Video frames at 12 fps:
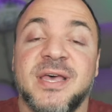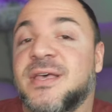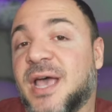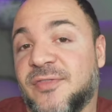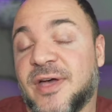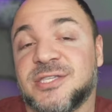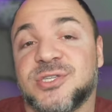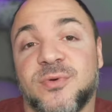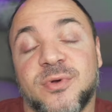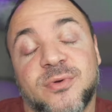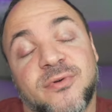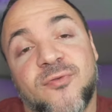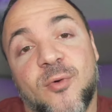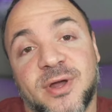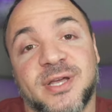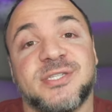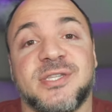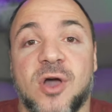and that's going to afford
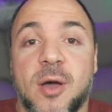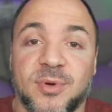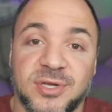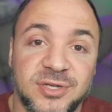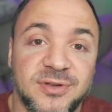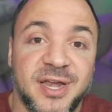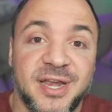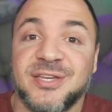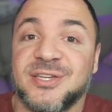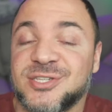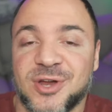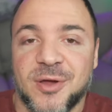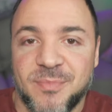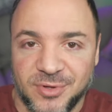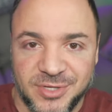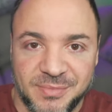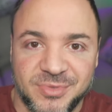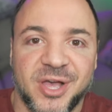us the opportunity to start
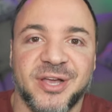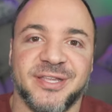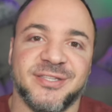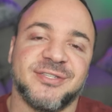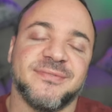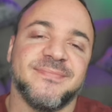building plugins.